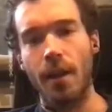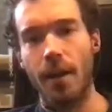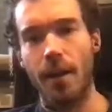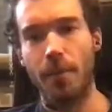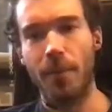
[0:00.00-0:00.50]

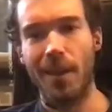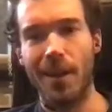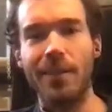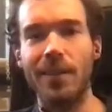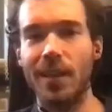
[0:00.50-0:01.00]
And
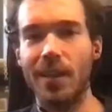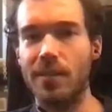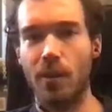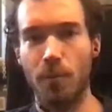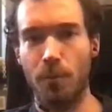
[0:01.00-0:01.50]
I think that's
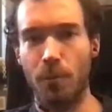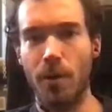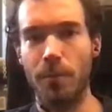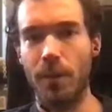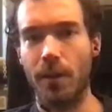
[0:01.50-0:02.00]
a good
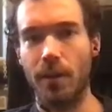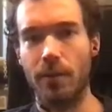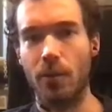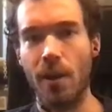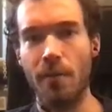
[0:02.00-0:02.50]
point, because
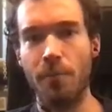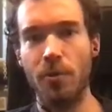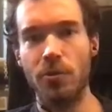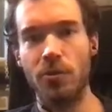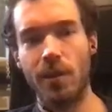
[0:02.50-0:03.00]
craft
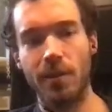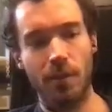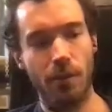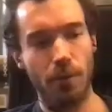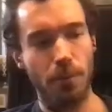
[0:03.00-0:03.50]
brewers trying to
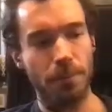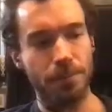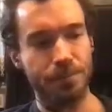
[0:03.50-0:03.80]
do